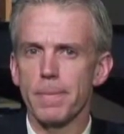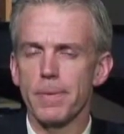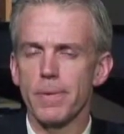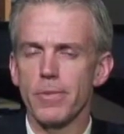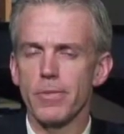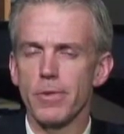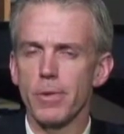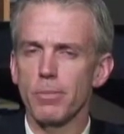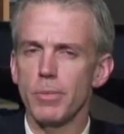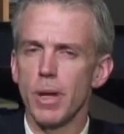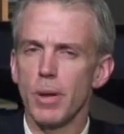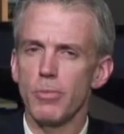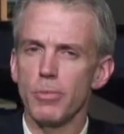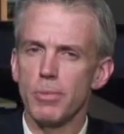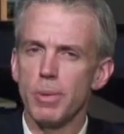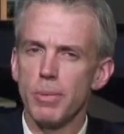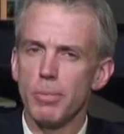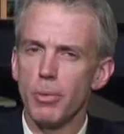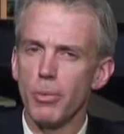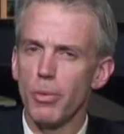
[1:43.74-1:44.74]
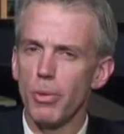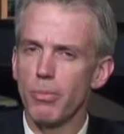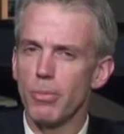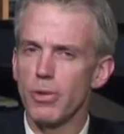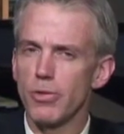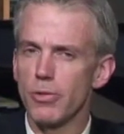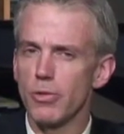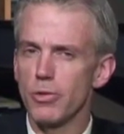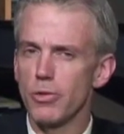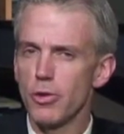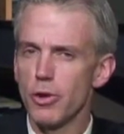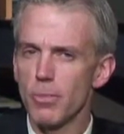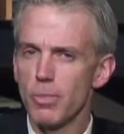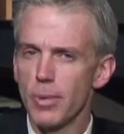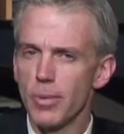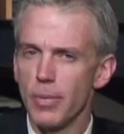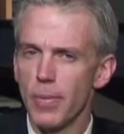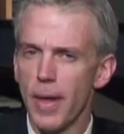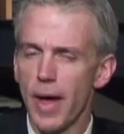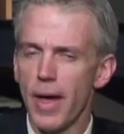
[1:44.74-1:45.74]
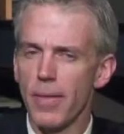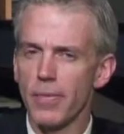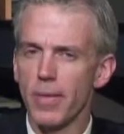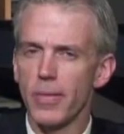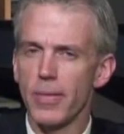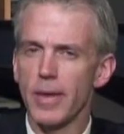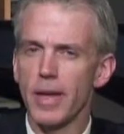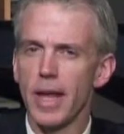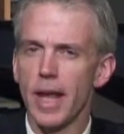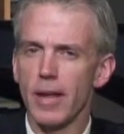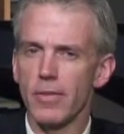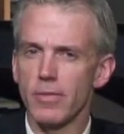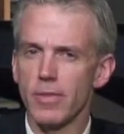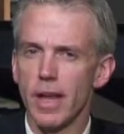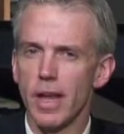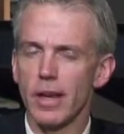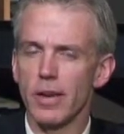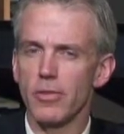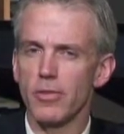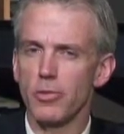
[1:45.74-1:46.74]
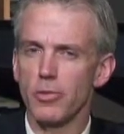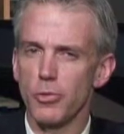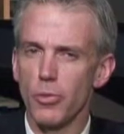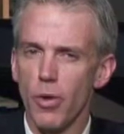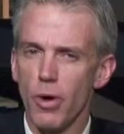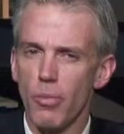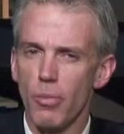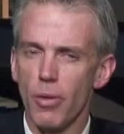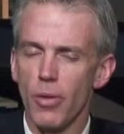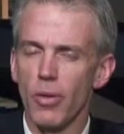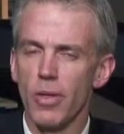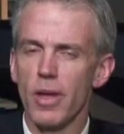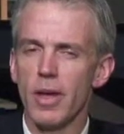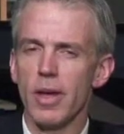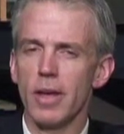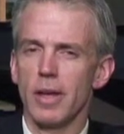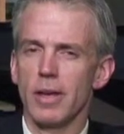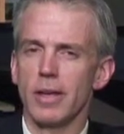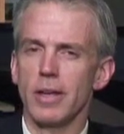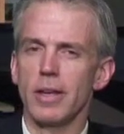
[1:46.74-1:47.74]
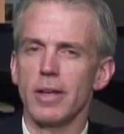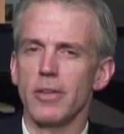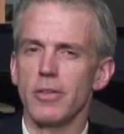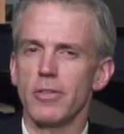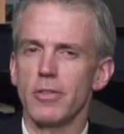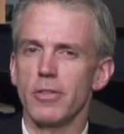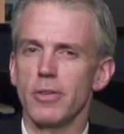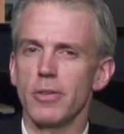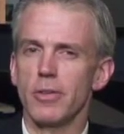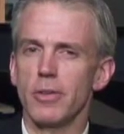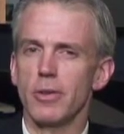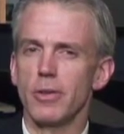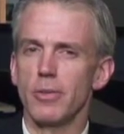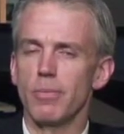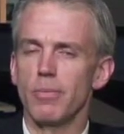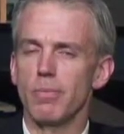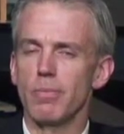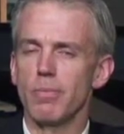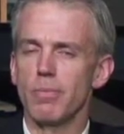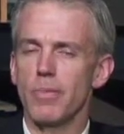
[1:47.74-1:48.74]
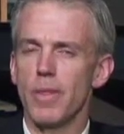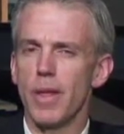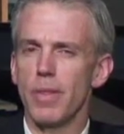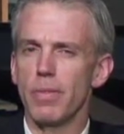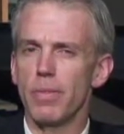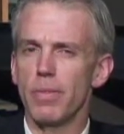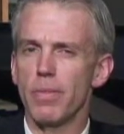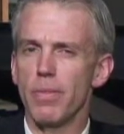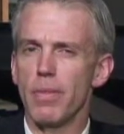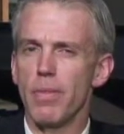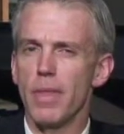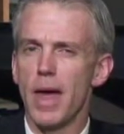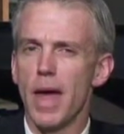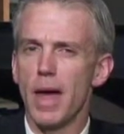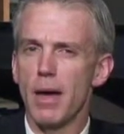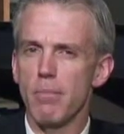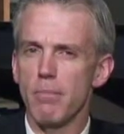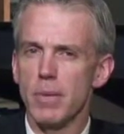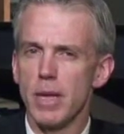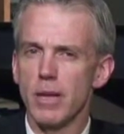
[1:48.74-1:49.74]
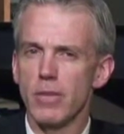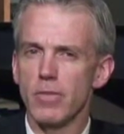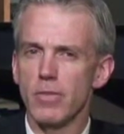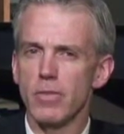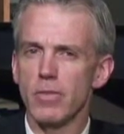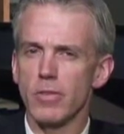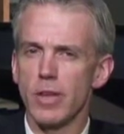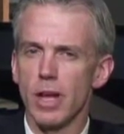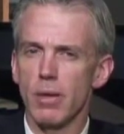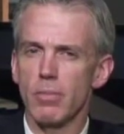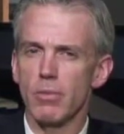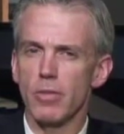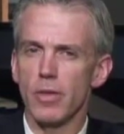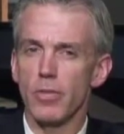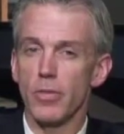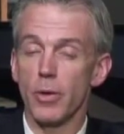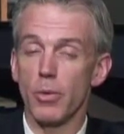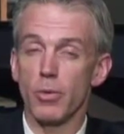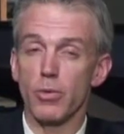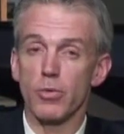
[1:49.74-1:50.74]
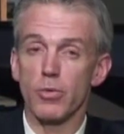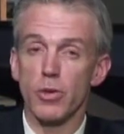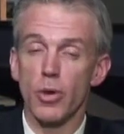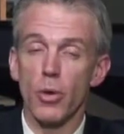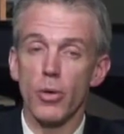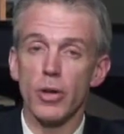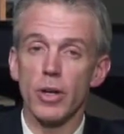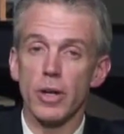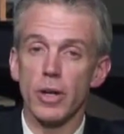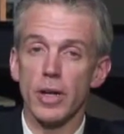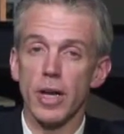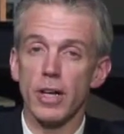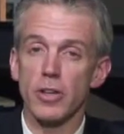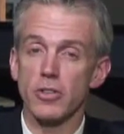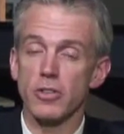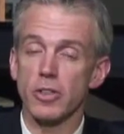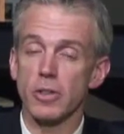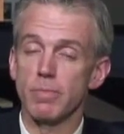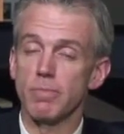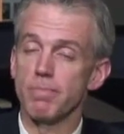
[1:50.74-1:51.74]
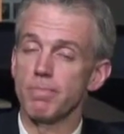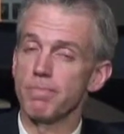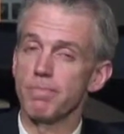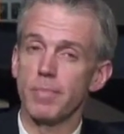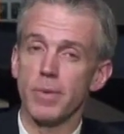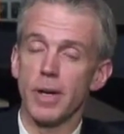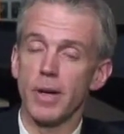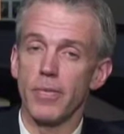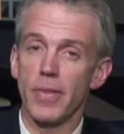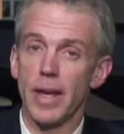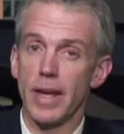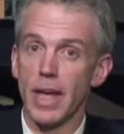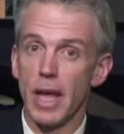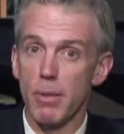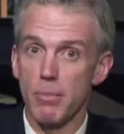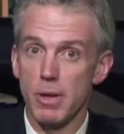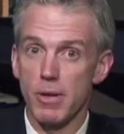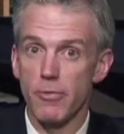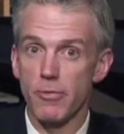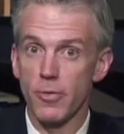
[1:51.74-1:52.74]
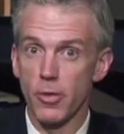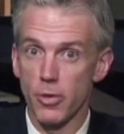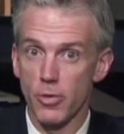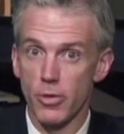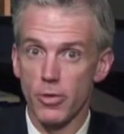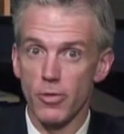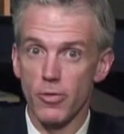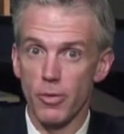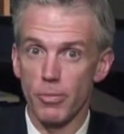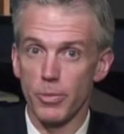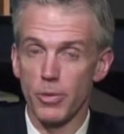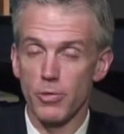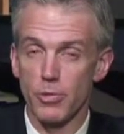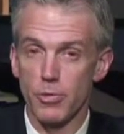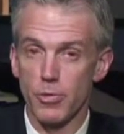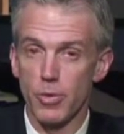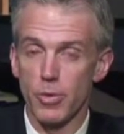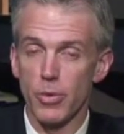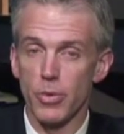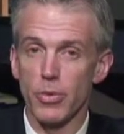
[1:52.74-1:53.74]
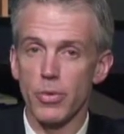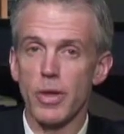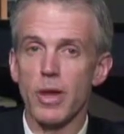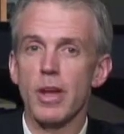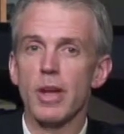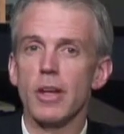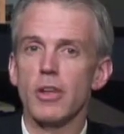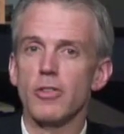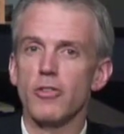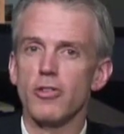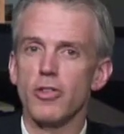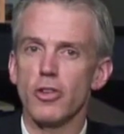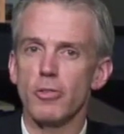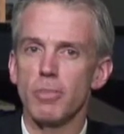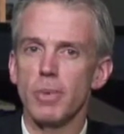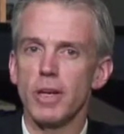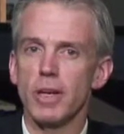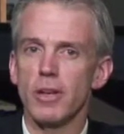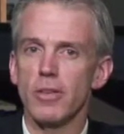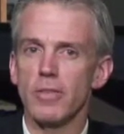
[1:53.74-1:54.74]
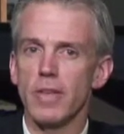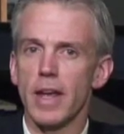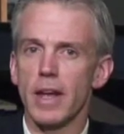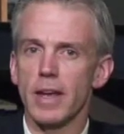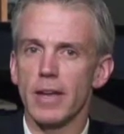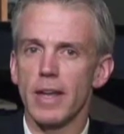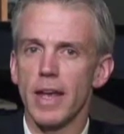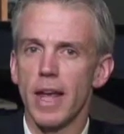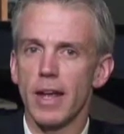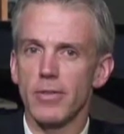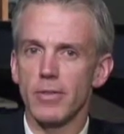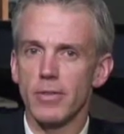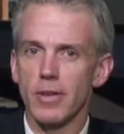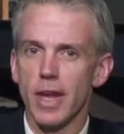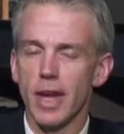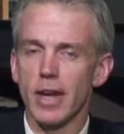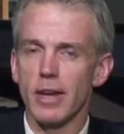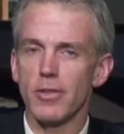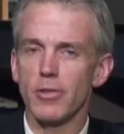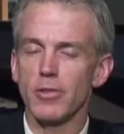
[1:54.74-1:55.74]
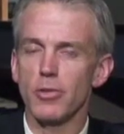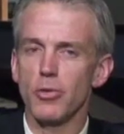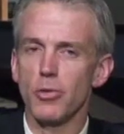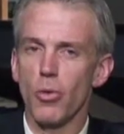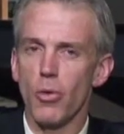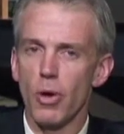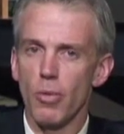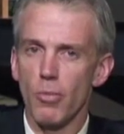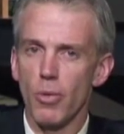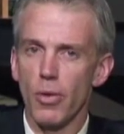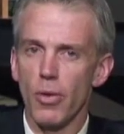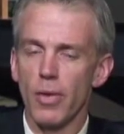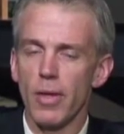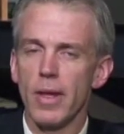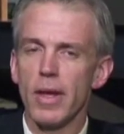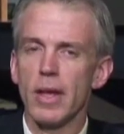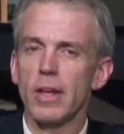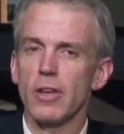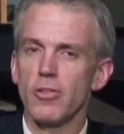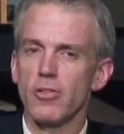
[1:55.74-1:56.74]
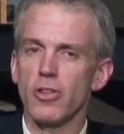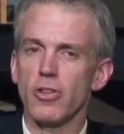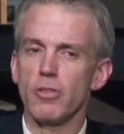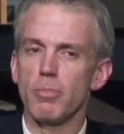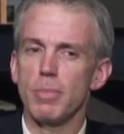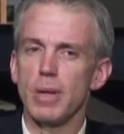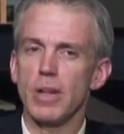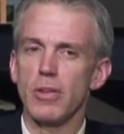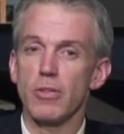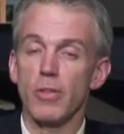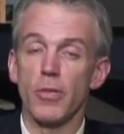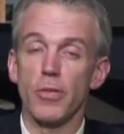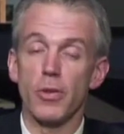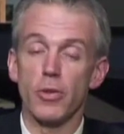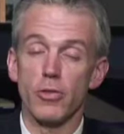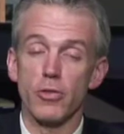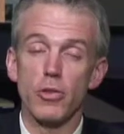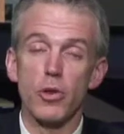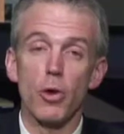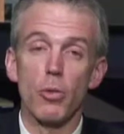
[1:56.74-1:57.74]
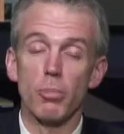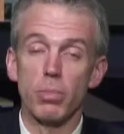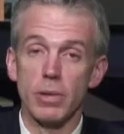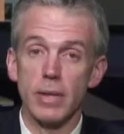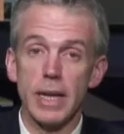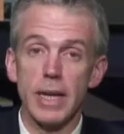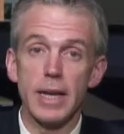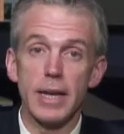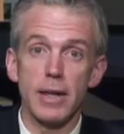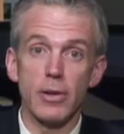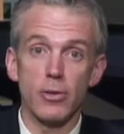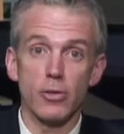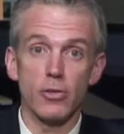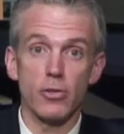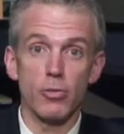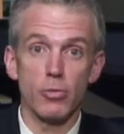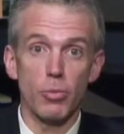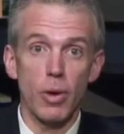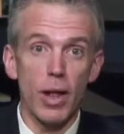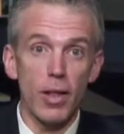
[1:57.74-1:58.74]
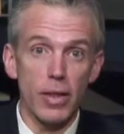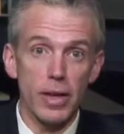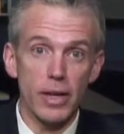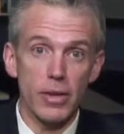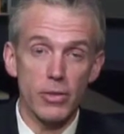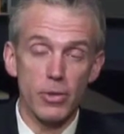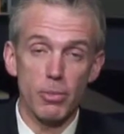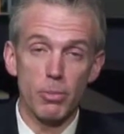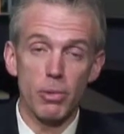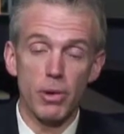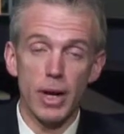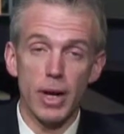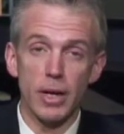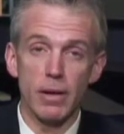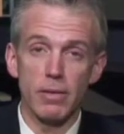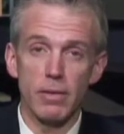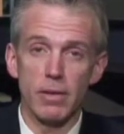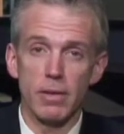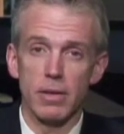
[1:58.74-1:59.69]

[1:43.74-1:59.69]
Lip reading: Sometimes people will misinterpret that the CAT scan is normal into that means the same as that there was no concussion. And that can't be further from the truth. Just because that CAT scan is normal just means that there's no bleeding or swelling in the brain.